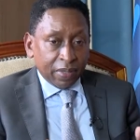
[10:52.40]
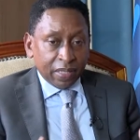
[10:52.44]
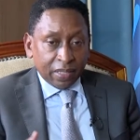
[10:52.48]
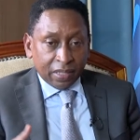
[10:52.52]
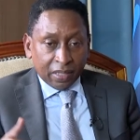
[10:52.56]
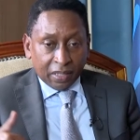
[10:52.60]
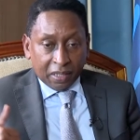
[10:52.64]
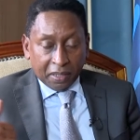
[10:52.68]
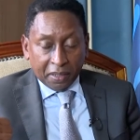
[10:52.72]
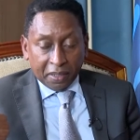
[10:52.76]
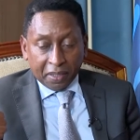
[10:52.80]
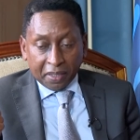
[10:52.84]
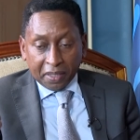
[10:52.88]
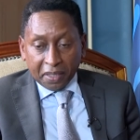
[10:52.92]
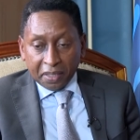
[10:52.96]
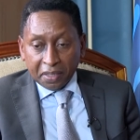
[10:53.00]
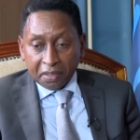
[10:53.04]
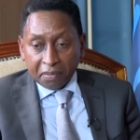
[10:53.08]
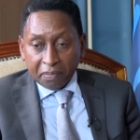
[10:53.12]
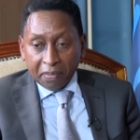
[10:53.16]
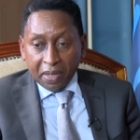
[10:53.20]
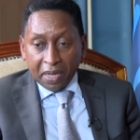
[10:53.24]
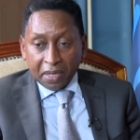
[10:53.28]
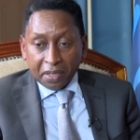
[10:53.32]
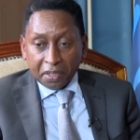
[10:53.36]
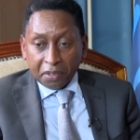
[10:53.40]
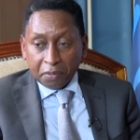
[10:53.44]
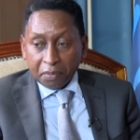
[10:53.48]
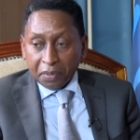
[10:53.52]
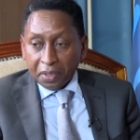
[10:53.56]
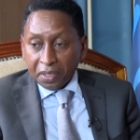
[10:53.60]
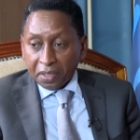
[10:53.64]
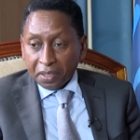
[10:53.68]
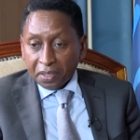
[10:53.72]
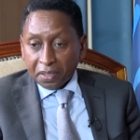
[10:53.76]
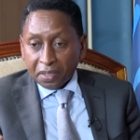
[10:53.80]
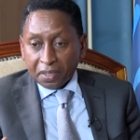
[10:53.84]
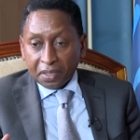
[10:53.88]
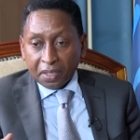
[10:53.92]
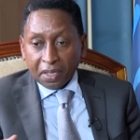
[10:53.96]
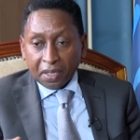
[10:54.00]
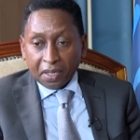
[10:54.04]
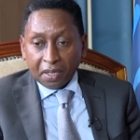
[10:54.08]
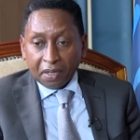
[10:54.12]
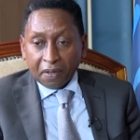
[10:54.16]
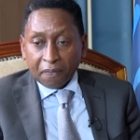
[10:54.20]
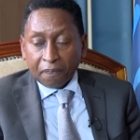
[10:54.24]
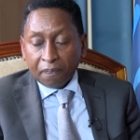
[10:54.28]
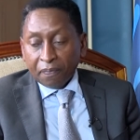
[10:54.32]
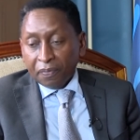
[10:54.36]
basically case management is
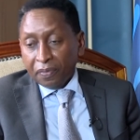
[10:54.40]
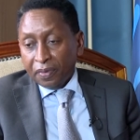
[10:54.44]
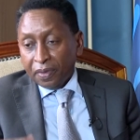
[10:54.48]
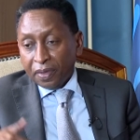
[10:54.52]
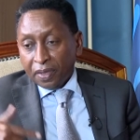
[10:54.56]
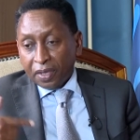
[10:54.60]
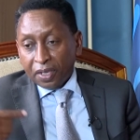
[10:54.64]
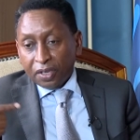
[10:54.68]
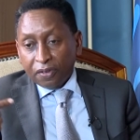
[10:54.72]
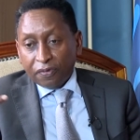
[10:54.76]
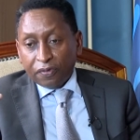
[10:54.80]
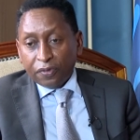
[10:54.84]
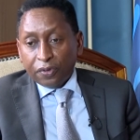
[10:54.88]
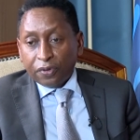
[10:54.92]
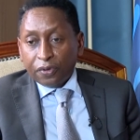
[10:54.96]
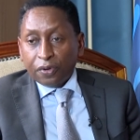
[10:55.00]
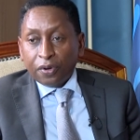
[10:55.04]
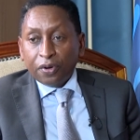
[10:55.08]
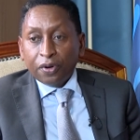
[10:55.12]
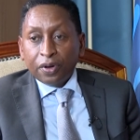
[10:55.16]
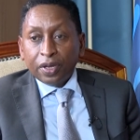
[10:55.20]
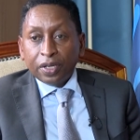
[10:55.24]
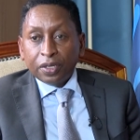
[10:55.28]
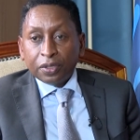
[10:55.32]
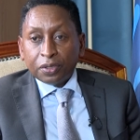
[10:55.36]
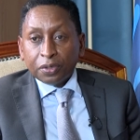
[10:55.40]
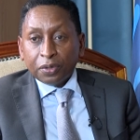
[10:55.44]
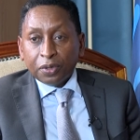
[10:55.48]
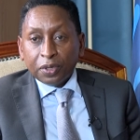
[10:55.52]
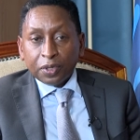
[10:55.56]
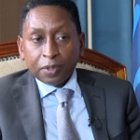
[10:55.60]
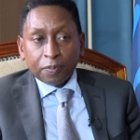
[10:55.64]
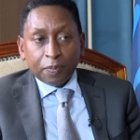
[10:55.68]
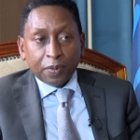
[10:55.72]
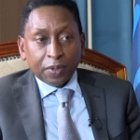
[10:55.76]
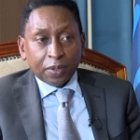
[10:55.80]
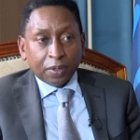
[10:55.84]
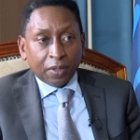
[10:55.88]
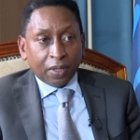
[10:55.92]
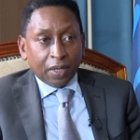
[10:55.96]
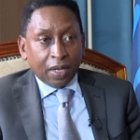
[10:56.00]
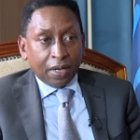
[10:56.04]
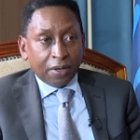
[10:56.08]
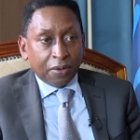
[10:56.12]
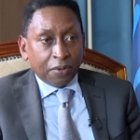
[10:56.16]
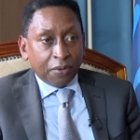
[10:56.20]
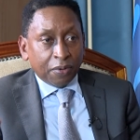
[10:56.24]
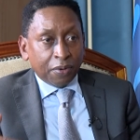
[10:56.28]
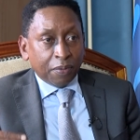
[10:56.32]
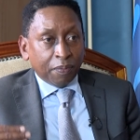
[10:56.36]
checking. If you go into hospital
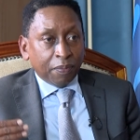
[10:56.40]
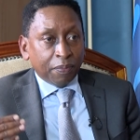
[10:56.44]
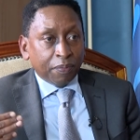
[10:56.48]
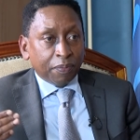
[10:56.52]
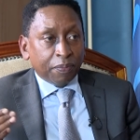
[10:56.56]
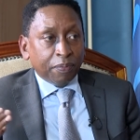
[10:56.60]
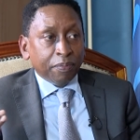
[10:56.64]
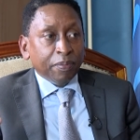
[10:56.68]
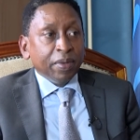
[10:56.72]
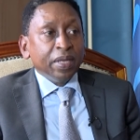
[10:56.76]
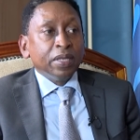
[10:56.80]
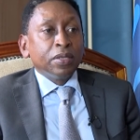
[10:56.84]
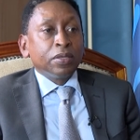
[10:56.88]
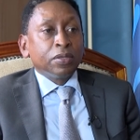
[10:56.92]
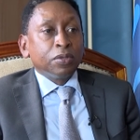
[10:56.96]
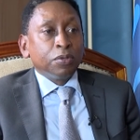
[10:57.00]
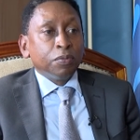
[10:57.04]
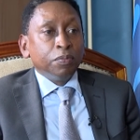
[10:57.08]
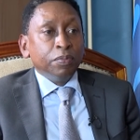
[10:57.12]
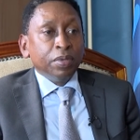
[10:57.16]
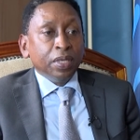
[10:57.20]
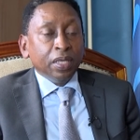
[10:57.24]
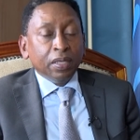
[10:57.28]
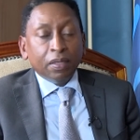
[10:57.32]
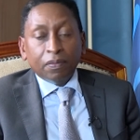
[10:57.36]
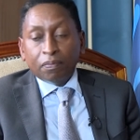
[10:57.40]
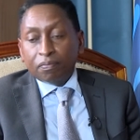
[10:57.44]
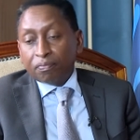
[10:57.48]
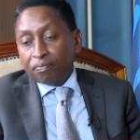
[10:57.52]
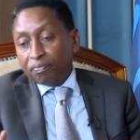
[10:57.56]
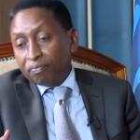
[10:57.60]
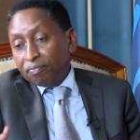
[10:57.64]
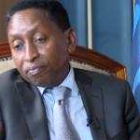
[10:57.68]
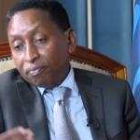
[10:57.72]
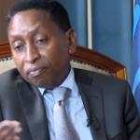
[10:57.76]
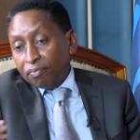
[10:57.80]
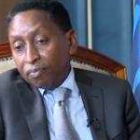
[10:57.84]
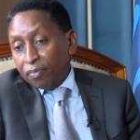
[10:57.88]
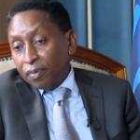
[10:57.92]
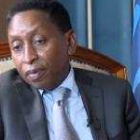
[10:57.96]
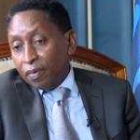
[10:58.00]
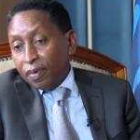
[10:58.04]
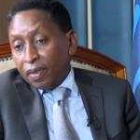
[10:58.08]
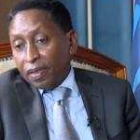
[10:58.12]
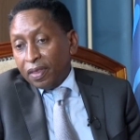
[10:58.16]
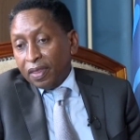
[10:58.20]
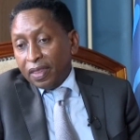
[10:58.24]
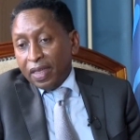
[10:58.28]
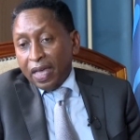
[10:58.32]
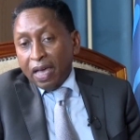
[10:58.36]
and you're meant to be
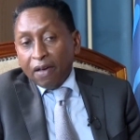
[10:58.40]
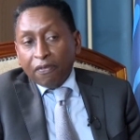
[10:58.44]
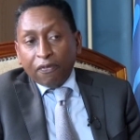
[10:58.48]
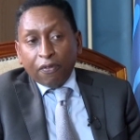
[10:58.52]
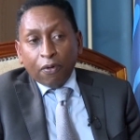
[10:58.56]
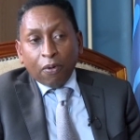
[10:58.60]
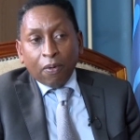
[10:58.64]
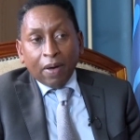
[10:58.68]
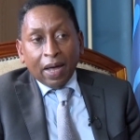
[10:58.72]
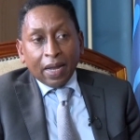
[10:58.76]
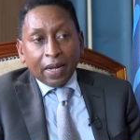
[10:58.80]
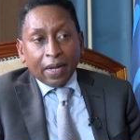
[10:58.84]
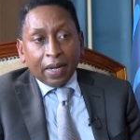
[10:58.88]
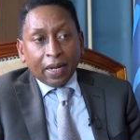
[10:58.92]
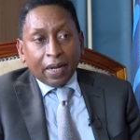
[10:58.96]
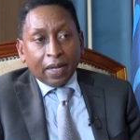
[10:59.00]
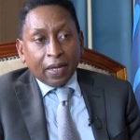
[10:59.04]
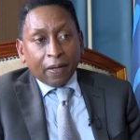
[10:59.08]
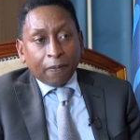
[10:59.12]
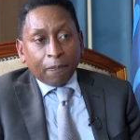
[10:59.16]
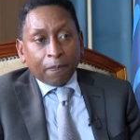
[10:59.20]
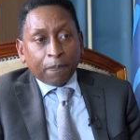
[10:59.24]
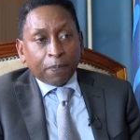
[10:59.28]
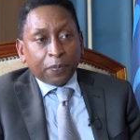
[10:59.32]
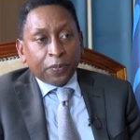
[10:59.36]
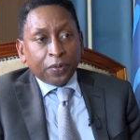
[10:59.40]
there for 1 day